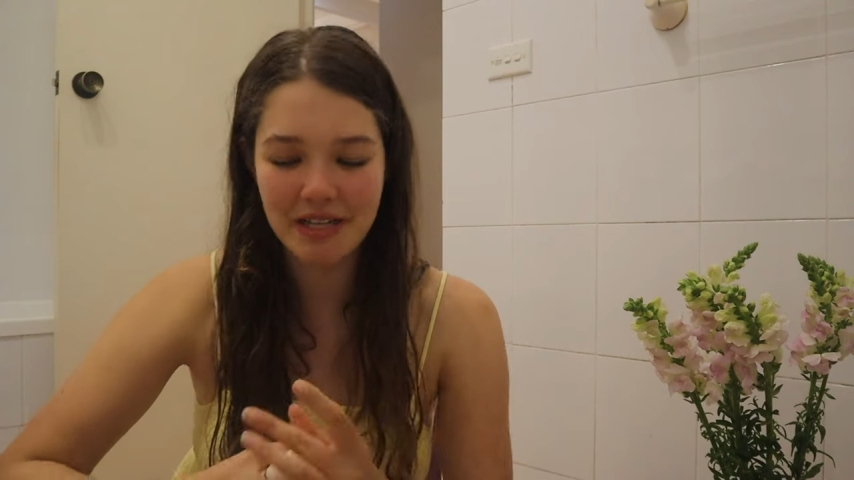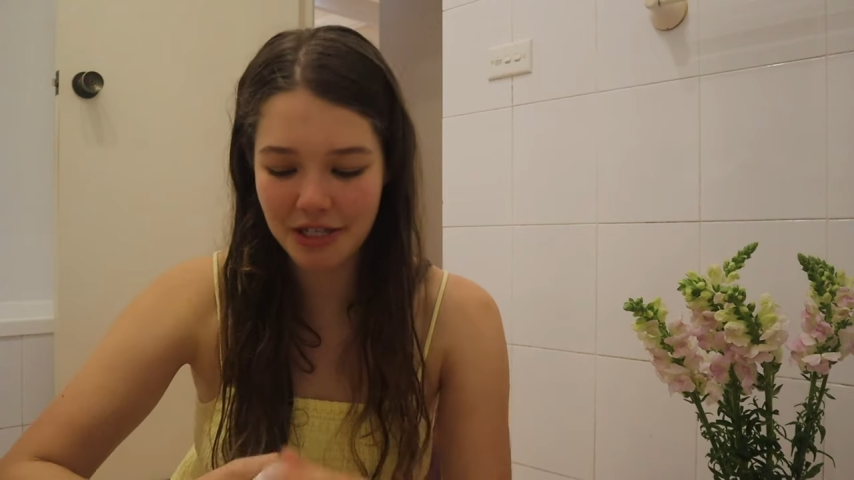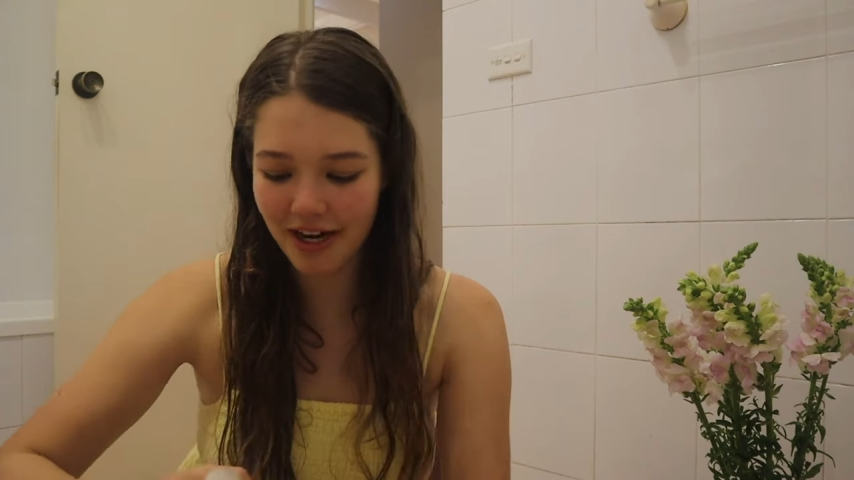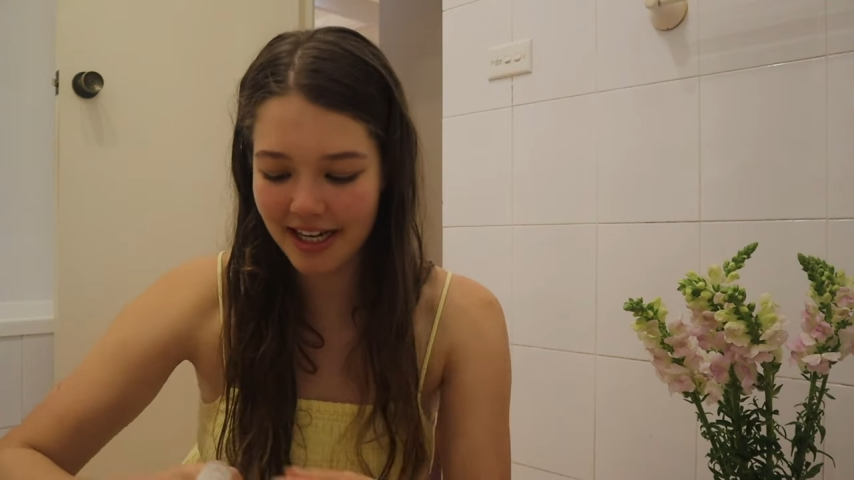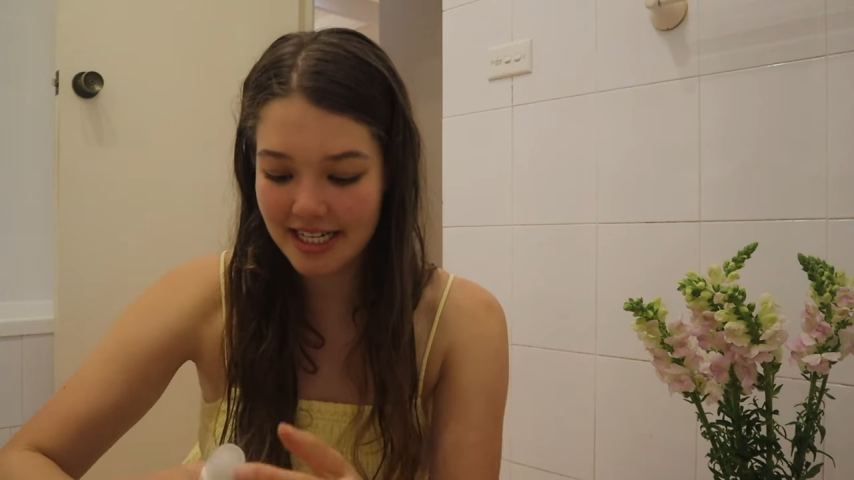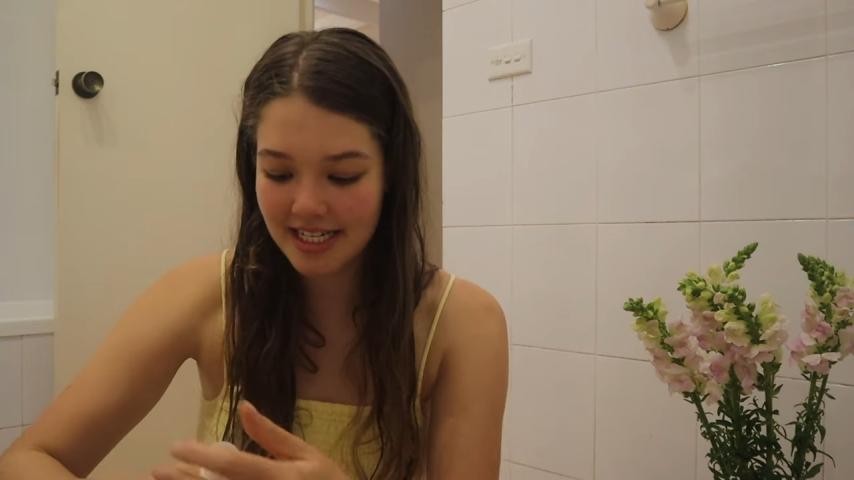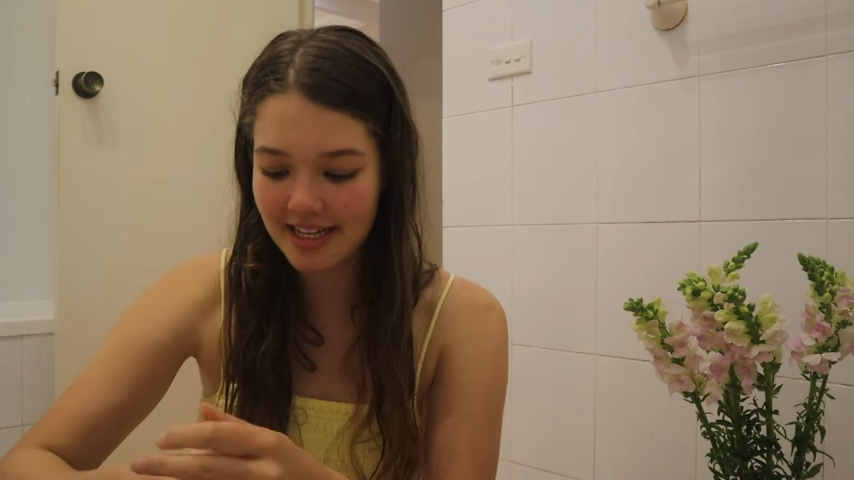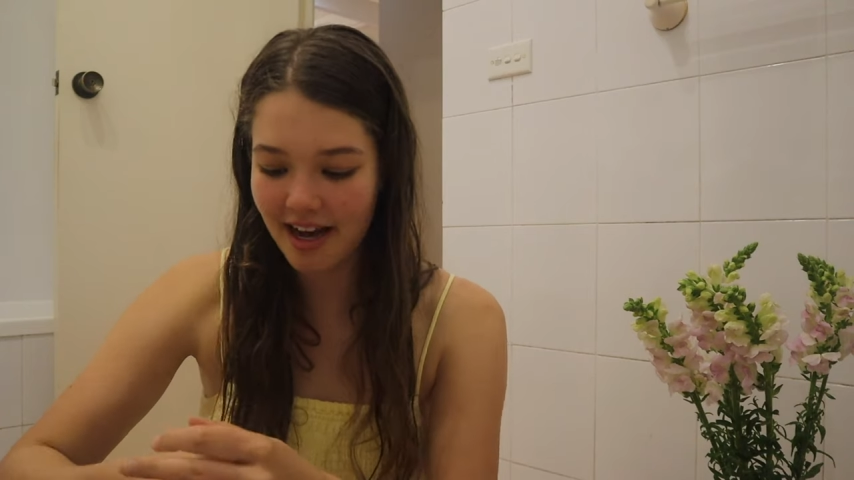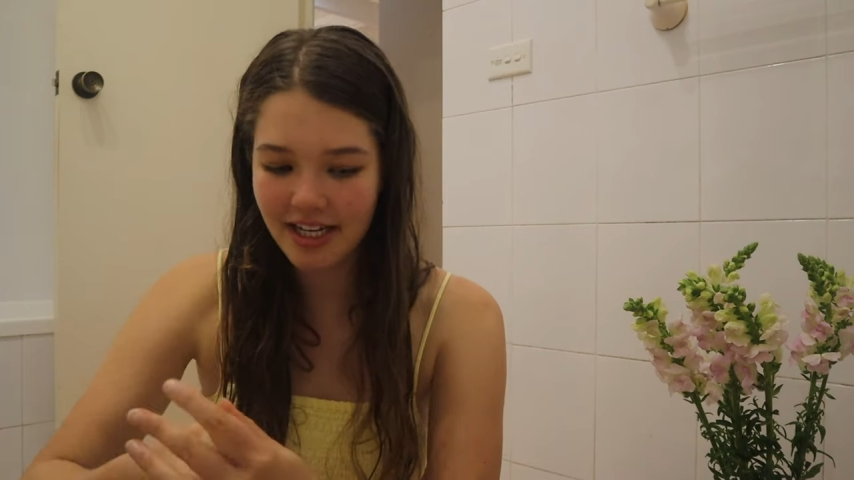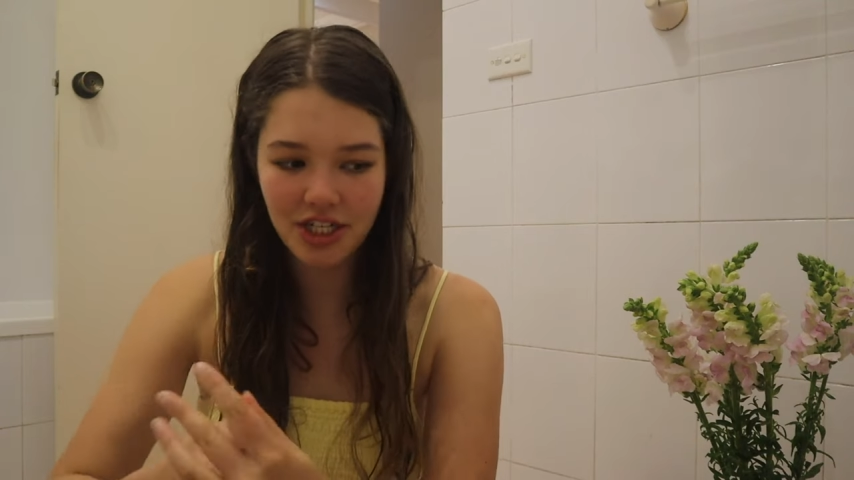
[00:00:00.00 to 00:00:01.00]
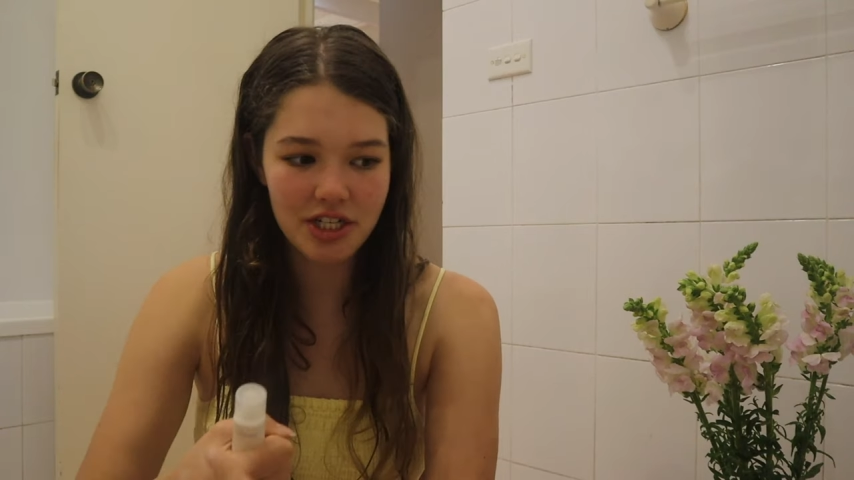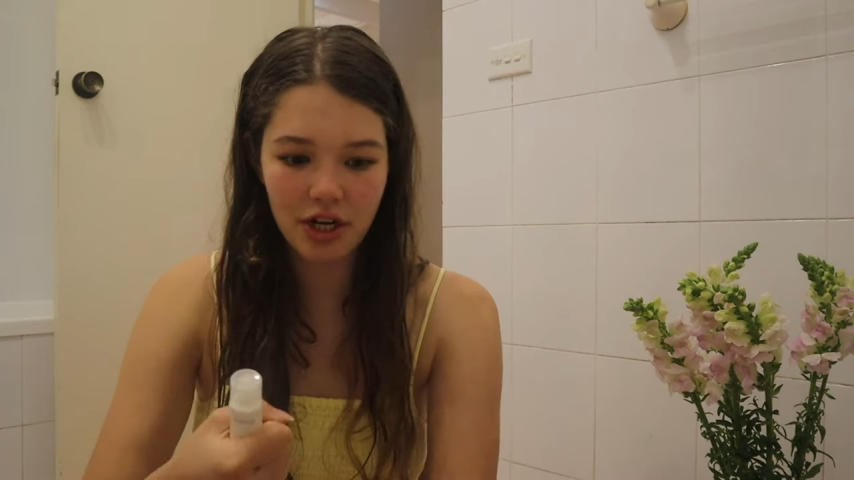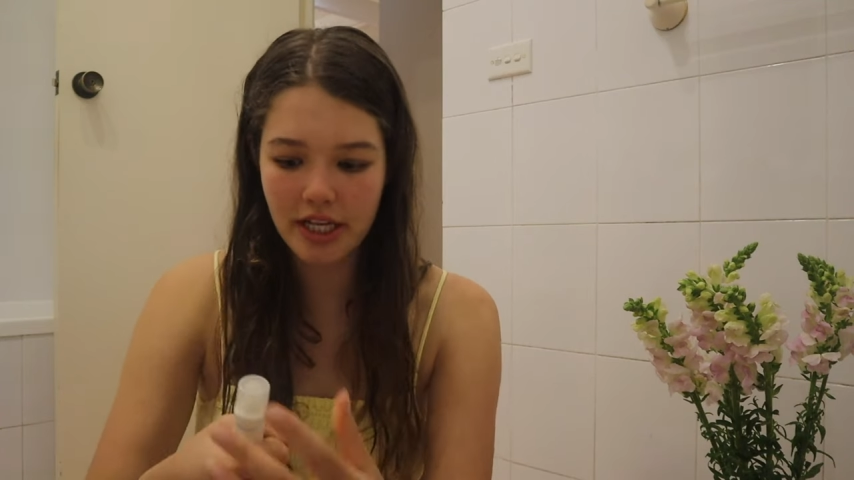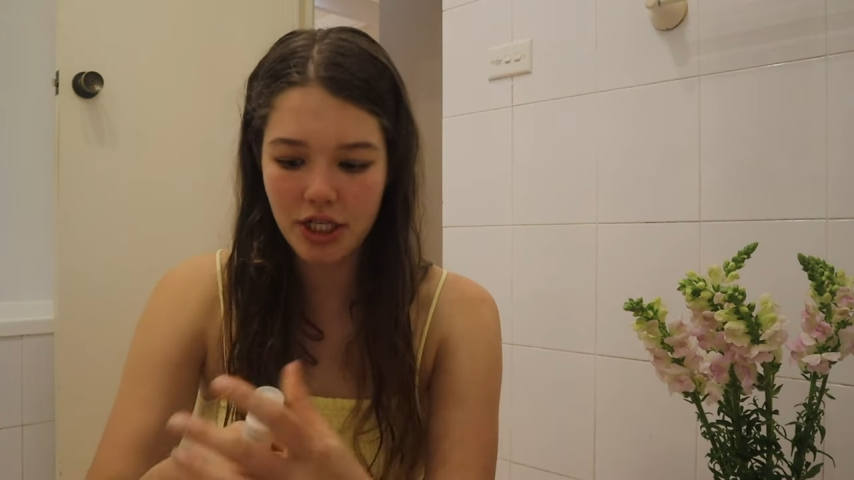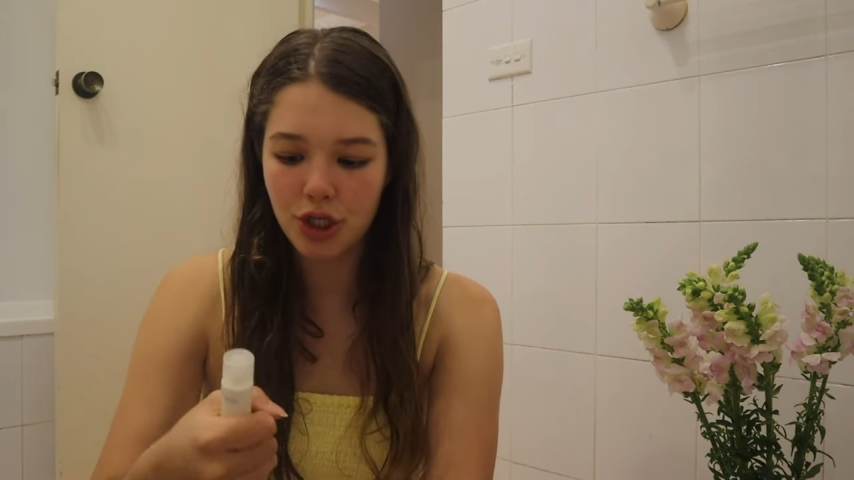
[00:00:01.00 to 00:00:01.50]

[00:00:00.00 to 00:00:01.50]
been trying to decide. She's got these